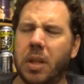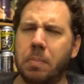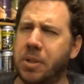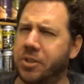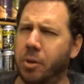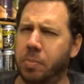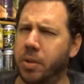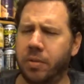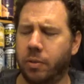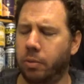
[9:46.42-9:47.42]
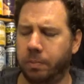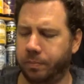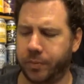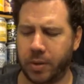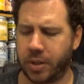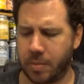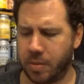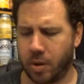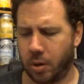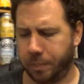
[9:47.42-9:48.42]
But still beautiful, don't get me
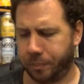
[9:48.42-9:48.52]
wrong.